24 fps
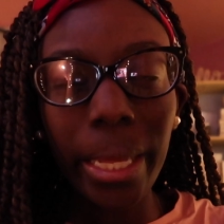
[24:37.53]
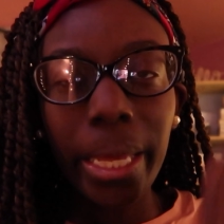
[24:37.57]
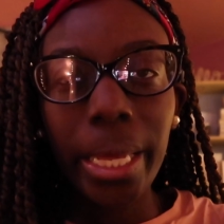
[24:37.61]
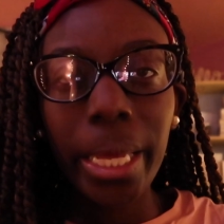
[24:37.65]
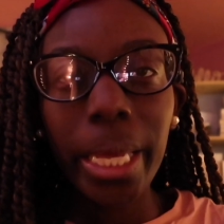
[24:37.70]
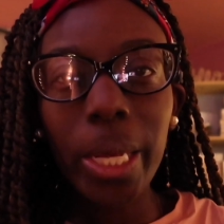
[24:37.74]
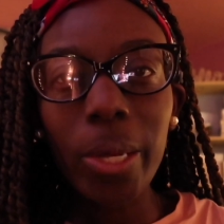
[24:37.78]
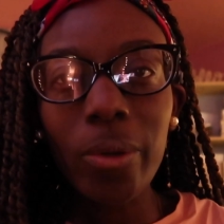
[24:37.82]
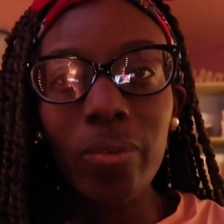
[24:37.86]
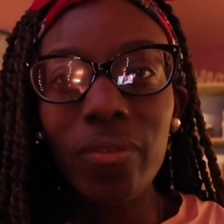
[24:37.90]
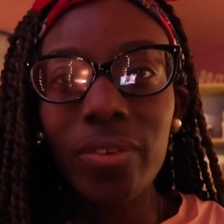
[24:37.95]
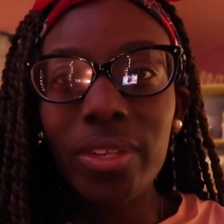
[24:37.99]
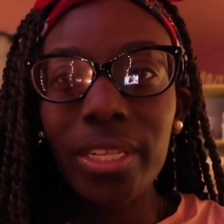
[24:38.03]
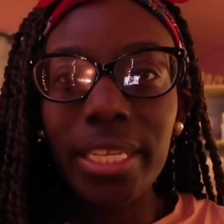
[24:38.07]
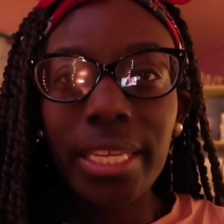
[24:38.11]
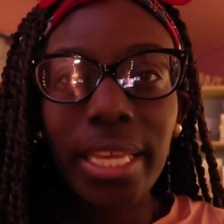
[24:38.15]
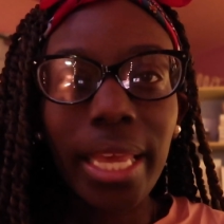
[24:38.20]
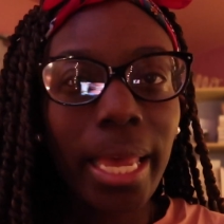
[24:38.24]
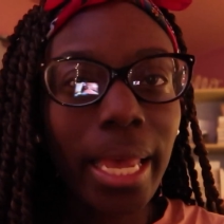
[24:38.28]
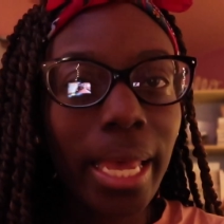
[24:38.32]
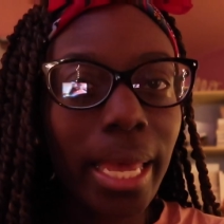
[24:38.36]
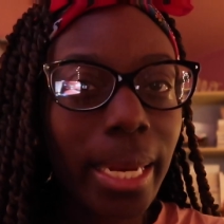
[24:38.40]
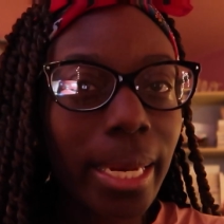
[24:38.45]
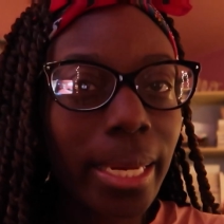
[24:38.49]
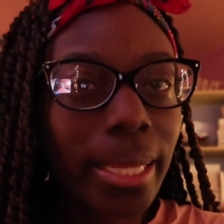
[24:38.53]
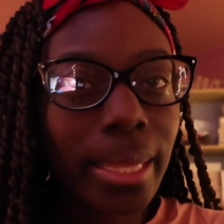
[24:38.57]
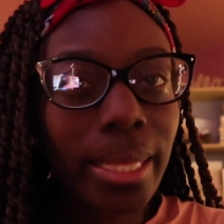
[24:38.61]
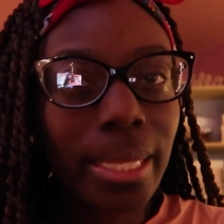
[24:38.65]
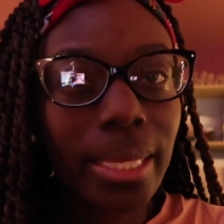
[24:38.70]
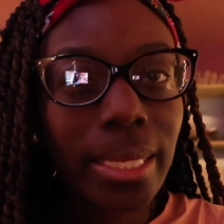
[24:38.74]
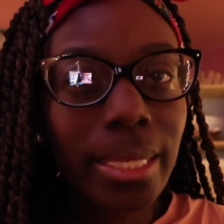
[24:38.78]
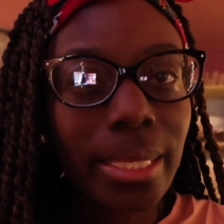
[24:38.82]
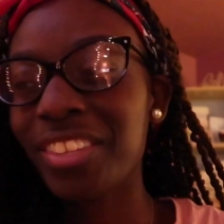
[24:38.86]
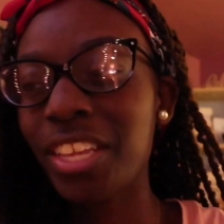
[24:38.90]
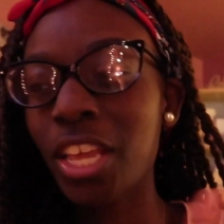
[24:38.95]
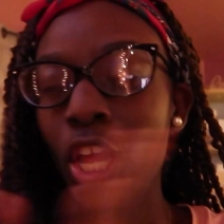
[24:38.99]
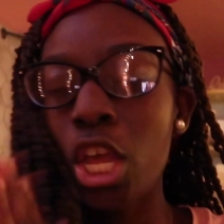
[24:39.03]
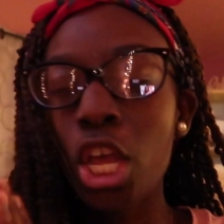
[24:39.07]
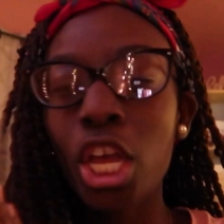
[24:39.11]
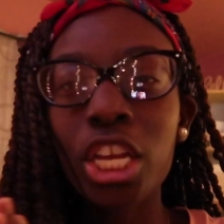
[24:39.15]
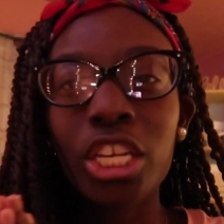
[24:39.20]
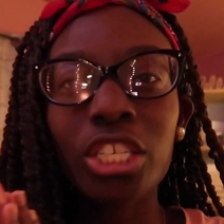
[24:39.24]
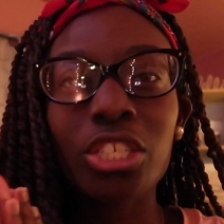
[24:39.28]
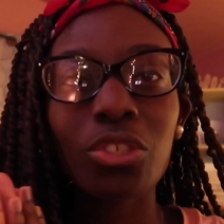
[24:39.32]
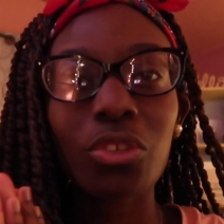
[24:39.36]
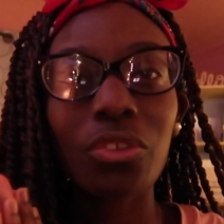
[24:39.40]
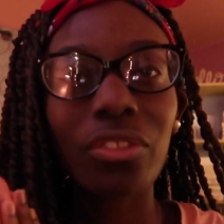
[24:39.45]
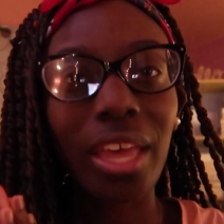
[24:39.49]
Hopefully edit this.
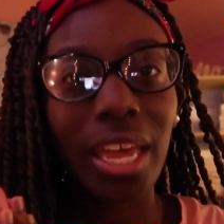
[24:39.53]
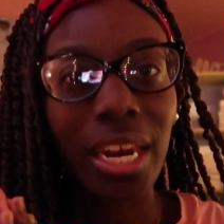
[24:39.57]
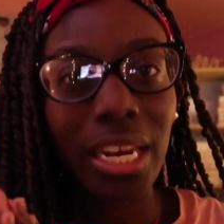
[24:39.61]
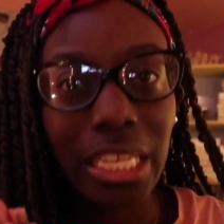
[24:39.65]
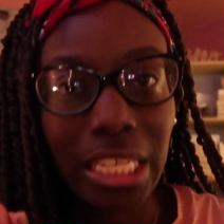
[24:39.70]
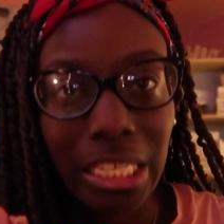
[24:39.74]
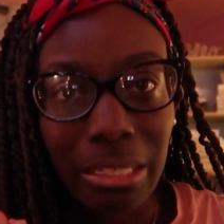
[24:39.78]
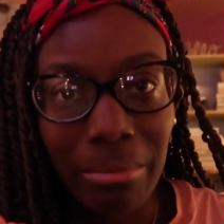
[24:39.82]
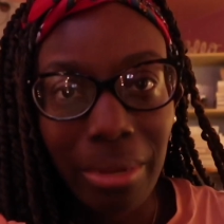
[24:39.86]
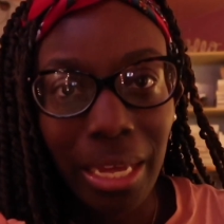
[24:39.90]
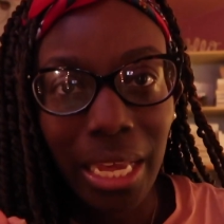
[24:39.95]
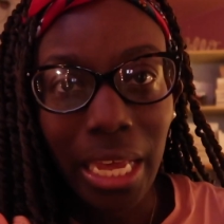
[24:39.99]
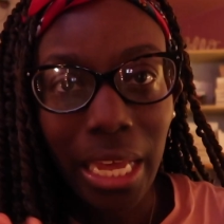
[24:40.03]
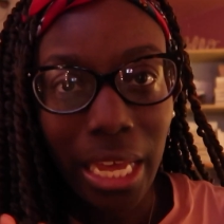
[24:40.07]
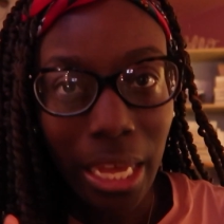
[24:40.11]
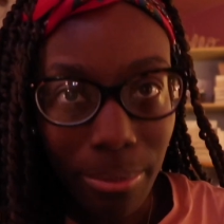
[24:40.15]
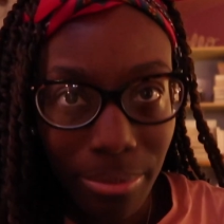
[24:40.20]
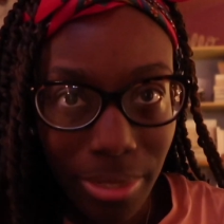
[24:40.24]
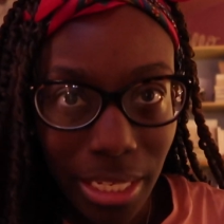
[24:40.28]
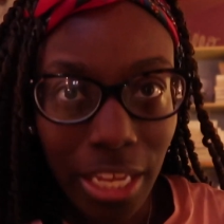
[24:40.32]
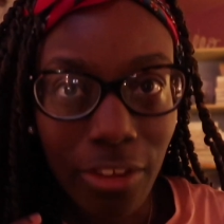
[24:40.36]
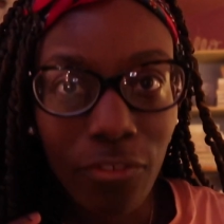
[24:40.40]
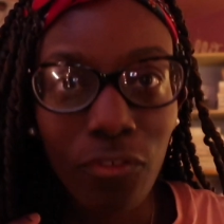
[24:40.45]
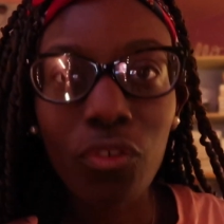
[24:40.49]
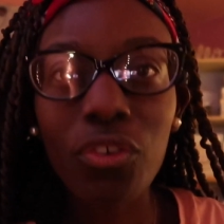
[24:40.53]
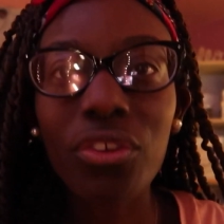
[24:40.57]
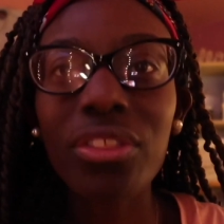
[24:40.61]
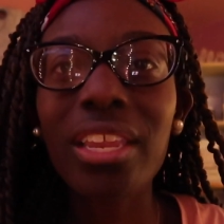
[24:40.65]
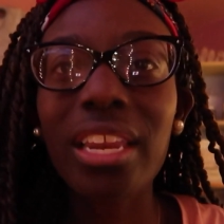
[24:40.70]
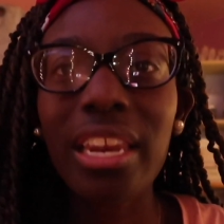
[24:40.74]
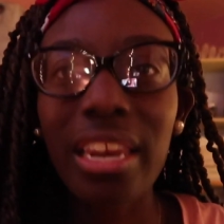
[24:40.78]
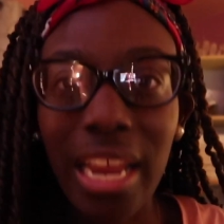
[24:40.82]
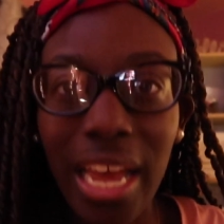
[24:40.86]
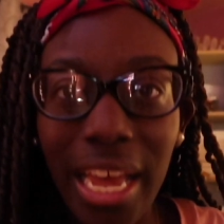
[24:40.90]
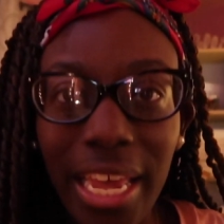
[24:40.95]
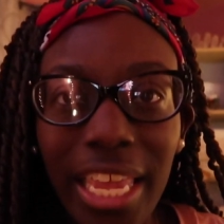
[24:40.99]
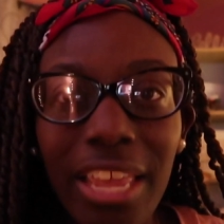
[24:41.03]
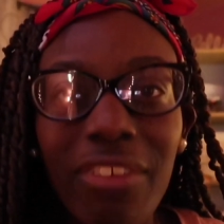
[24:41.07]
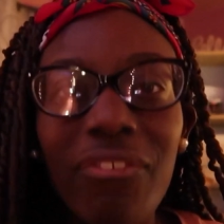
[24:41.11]
So that is my update for the night.